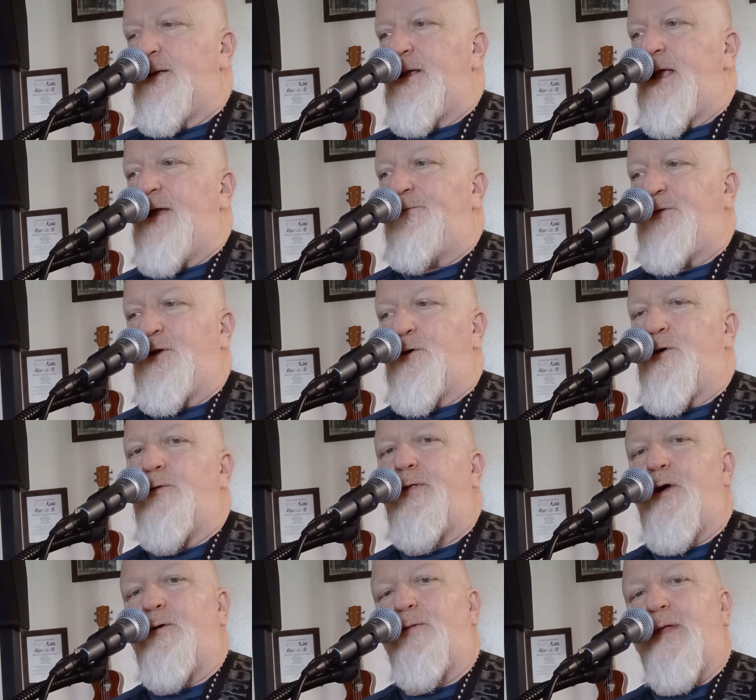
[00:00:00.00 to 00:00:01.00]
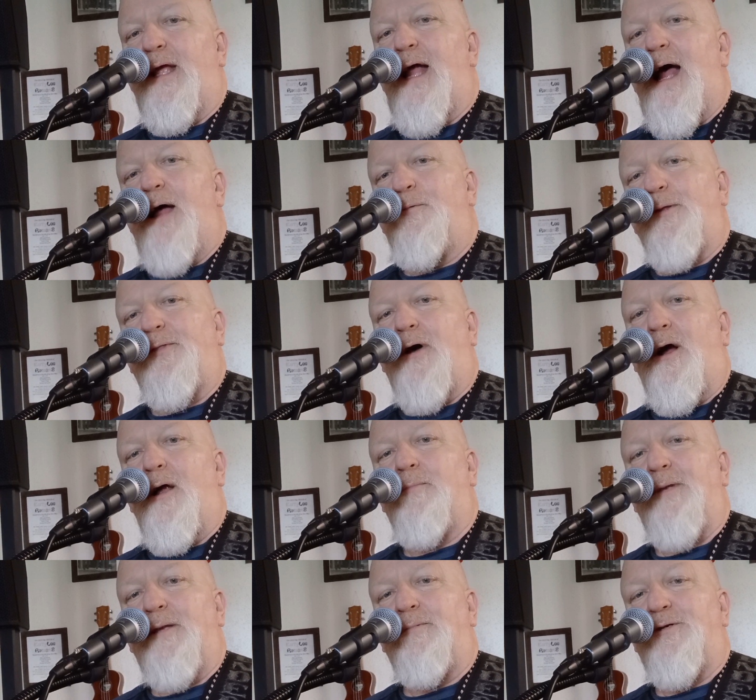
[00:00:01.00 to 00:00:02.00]
if you're the only guy with the
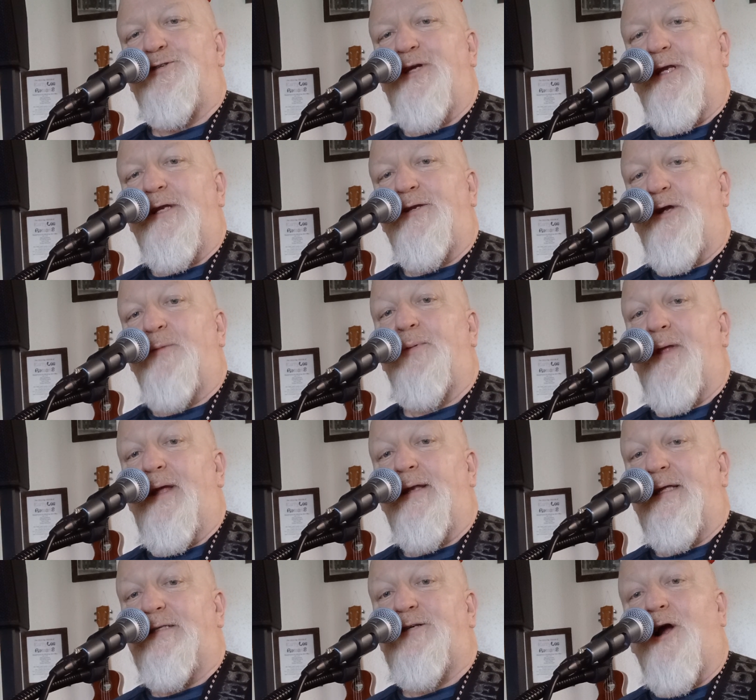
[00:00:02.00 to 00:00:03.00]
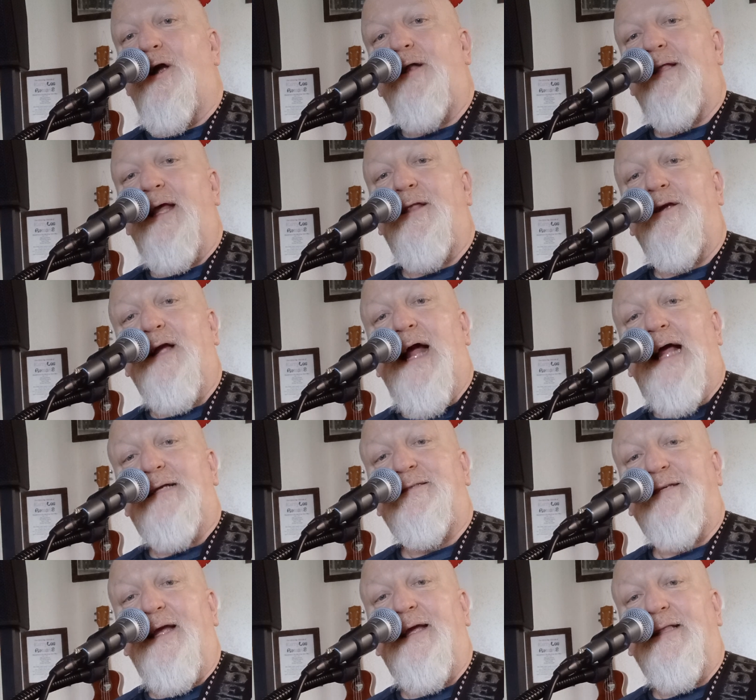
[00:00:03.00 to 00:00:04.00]
harmony machine and you're playing guitar and the other guy's
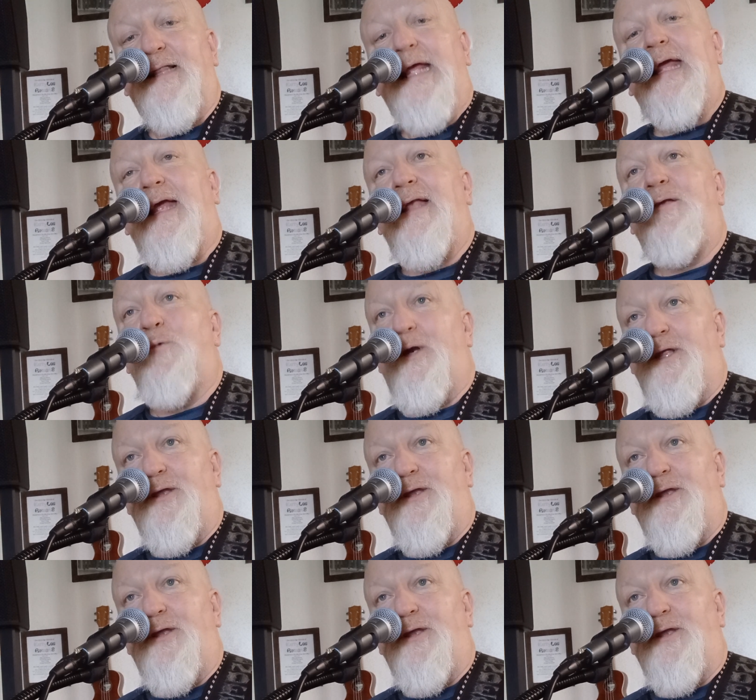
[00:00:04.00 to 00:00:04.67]
singing lead, what